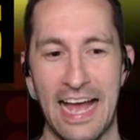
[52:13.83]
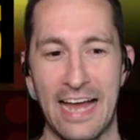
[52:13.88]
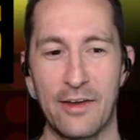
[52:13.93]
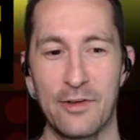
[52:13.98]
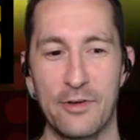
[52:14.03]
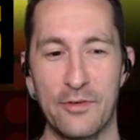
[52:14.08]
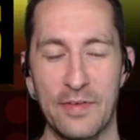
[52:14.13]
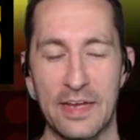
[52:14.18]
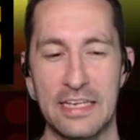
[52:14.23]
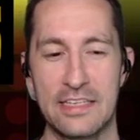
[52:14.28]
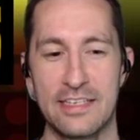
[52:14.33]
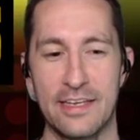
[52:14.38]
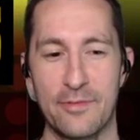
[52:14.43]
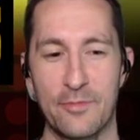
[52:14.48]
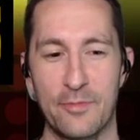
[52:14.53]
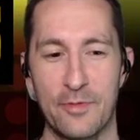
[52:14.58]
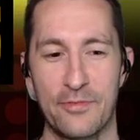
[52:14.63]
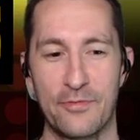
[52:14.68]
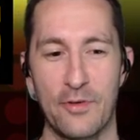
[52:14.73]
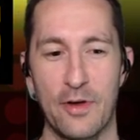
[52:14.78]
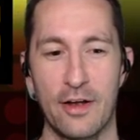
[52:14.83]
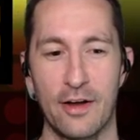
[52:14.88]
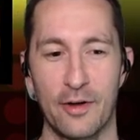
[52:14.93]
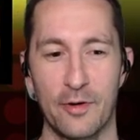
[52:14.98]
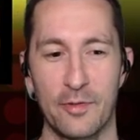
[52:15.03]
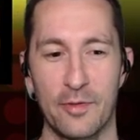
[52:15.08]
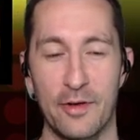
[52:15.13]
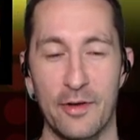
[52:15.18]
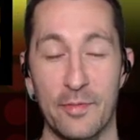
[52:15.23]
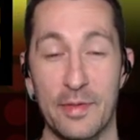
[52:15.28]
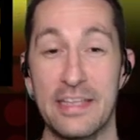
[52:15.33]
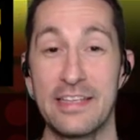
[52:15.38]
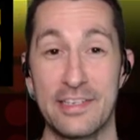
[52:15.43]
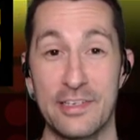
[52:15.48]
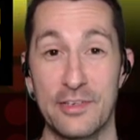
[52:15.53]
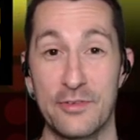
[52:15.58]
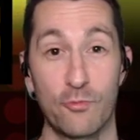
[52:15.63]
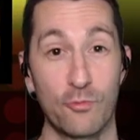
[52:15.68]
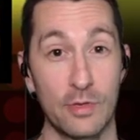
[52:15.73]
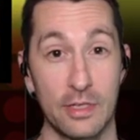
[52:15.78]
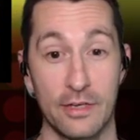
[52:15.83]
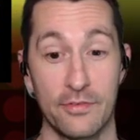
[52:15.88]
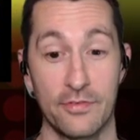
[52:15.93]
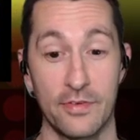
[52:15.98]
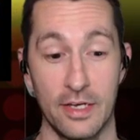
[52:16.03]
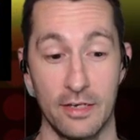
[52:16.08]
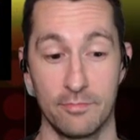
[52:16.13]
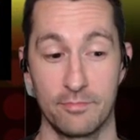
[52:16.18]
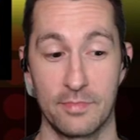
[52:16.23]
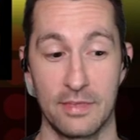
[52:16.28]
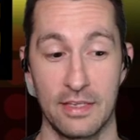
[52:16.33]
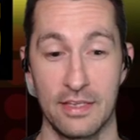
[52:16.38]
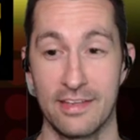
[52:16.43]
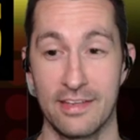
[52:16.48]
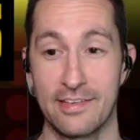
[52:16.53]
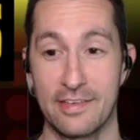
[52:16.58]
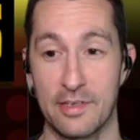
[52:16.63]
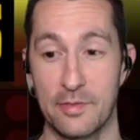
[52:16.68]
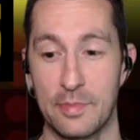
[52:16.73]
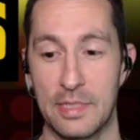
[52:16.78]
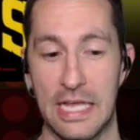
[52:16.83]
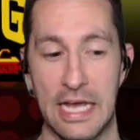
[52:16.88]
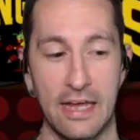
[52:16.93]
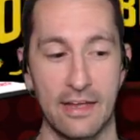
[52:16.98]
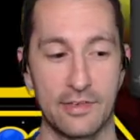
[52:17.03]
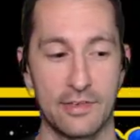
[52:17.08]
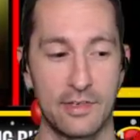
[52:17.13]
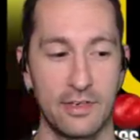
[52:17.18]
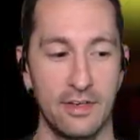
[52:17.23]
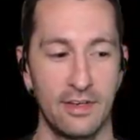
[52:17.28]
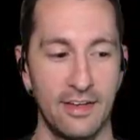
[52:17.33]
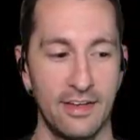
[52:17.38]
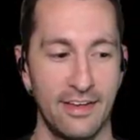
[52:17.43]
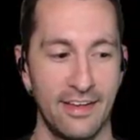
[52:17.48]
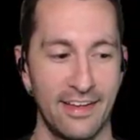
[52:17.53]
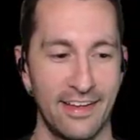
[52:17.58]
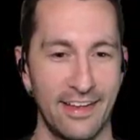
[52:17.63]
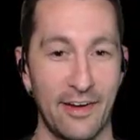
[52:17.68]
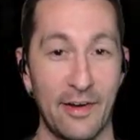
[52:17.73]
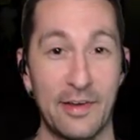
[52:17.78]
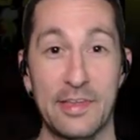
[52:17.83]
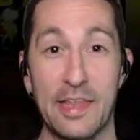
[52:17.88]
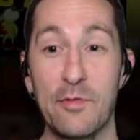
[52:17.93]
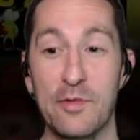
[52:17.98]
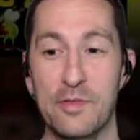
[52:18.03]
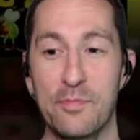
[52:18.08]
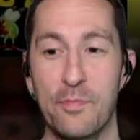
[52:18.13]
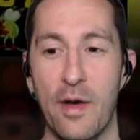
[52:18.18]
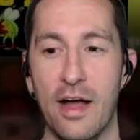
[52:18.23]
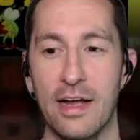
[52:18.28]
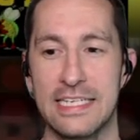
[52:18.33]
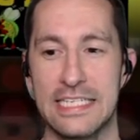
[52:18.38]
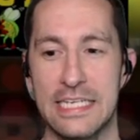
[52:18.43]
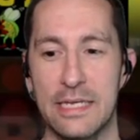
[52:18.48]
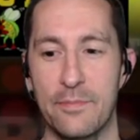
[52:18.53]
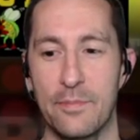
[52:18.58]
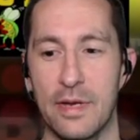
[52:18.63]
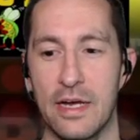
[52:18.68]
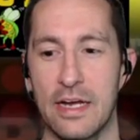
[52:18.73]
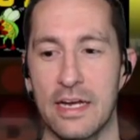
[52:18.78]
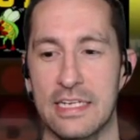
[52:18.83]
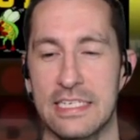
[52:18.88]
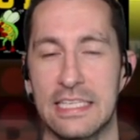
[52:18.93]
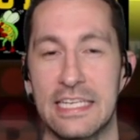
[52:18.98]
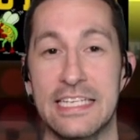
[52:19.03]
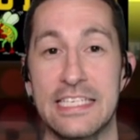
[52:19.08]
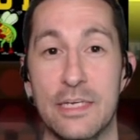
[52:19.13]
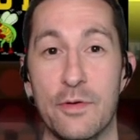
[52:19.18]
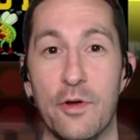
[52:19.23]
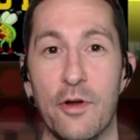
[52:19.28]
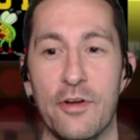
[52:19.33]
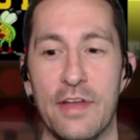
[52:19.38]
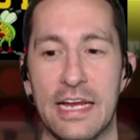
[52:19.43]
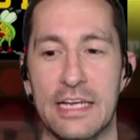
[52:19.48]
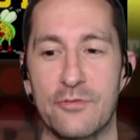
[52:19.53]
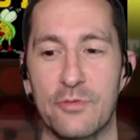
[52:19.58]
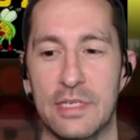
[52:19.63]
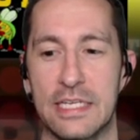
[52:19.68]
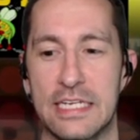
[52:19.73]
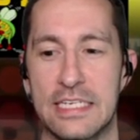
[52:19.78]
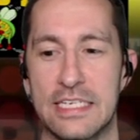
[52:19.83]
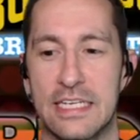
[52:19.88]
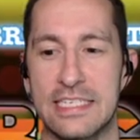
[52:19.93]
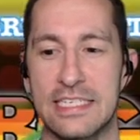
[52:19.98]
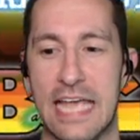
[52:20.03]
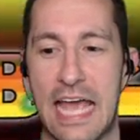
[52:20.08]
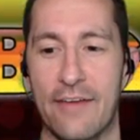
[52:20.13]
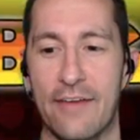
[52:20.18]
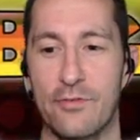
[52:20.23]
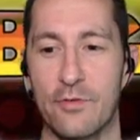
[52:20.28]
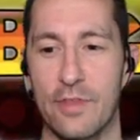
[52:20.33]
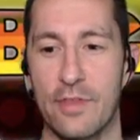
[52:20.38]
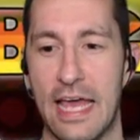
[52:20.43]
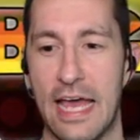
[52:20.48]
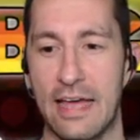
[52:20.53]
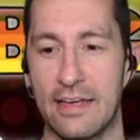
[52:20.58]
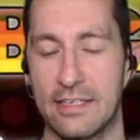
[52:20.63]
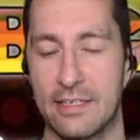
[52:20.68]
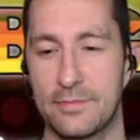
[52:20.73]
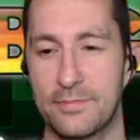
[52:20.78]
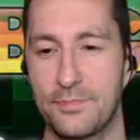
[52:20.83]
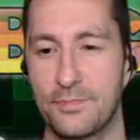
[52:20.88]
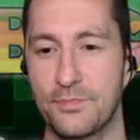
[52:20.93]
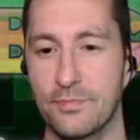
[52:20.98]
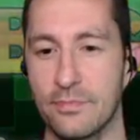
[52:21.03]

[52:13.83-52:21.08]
I don't know if I could say Frogger, though, but this is really fun. This is a blast. All right, so that was Boxing Bugs. Let's see what our next release is after that.